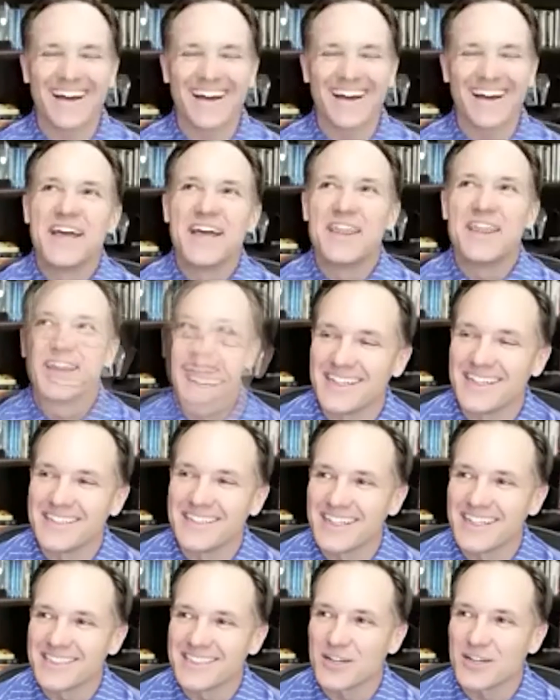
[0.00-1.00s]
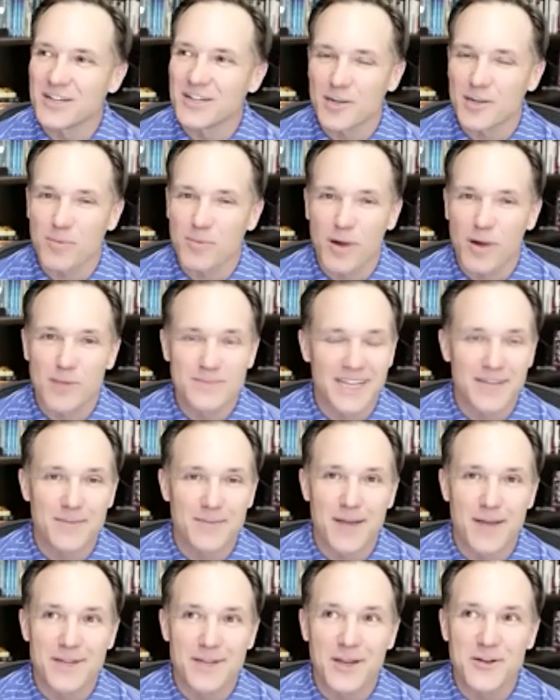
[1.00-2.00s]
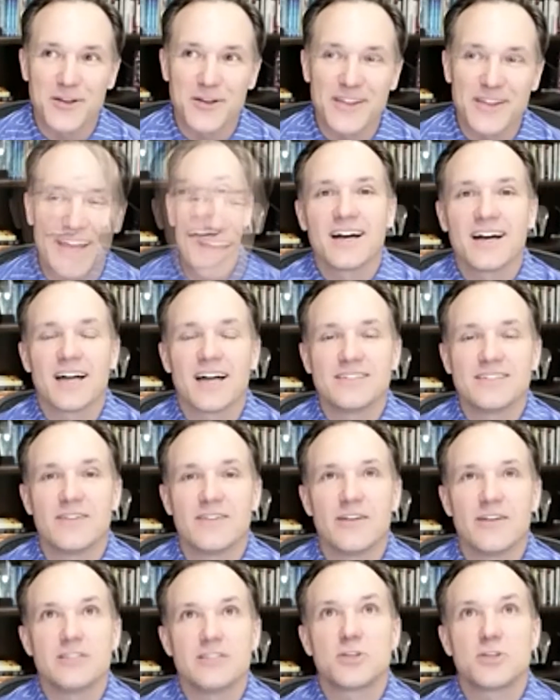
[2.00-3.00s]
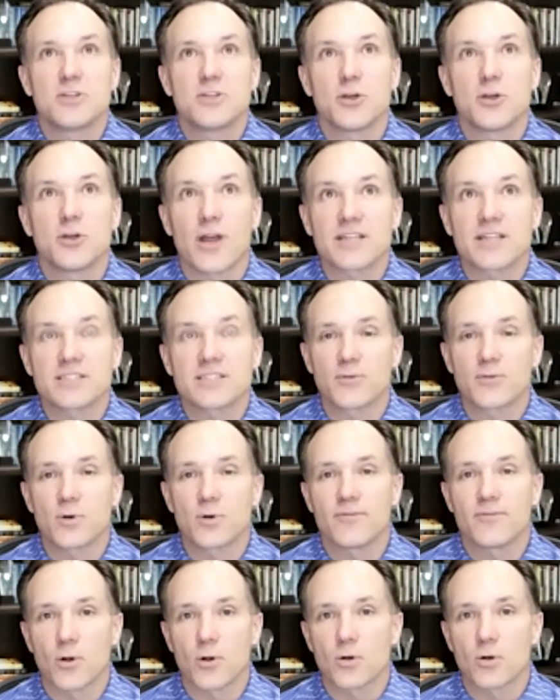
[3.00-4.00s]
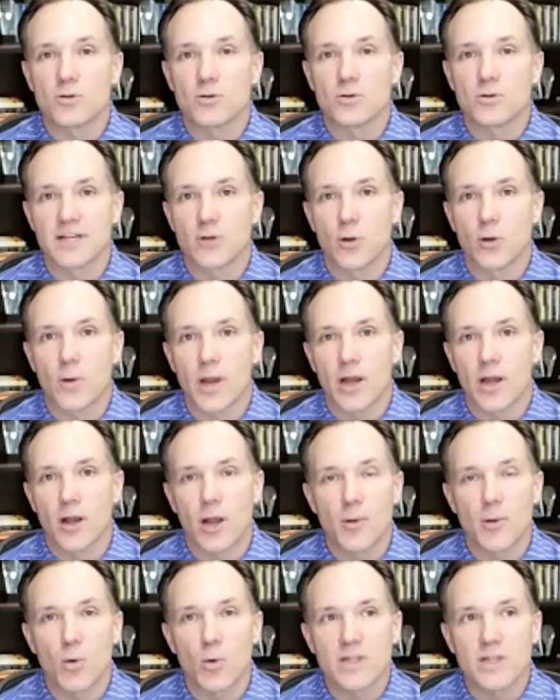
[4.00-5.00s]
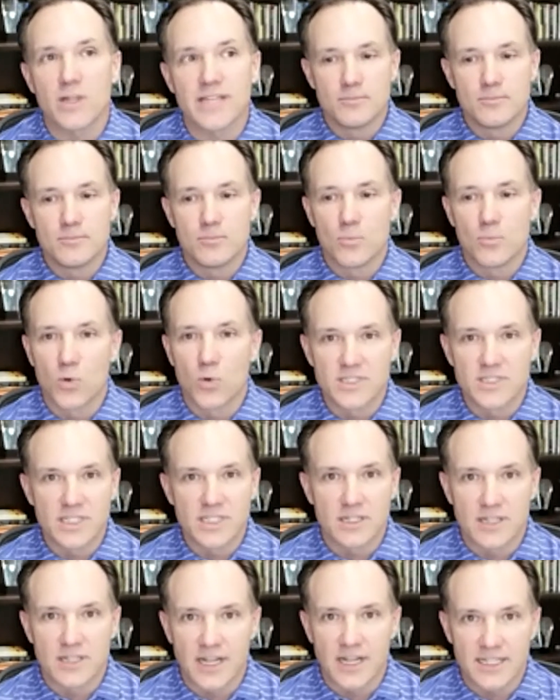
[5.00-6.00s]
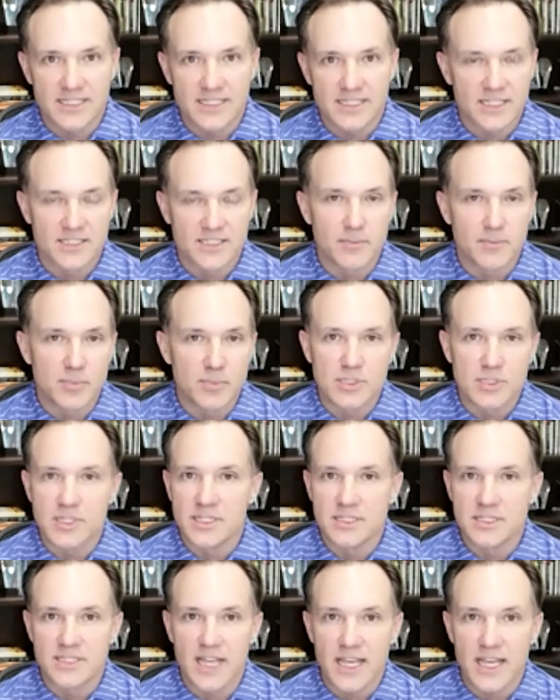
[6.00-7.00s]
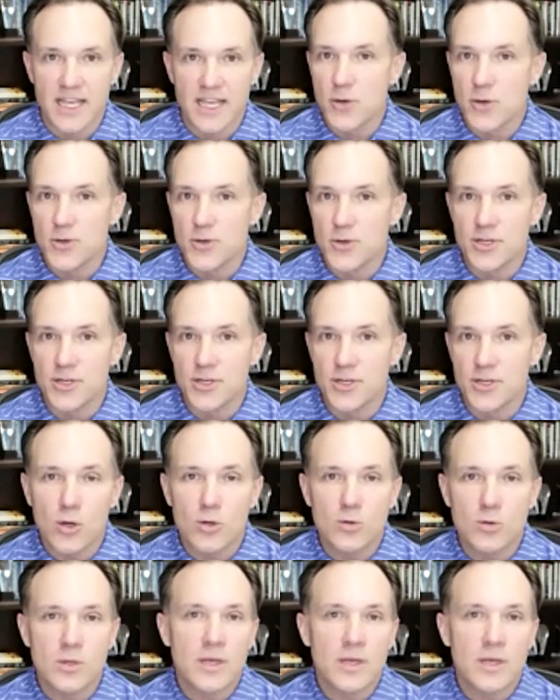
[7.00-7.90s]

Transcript: No, that solves a lot of problems. Hey, I'm going to go do that. I love it. So you're asking for referrals everywhere. And what does that look like? Is that as simple as, hey, who do you know?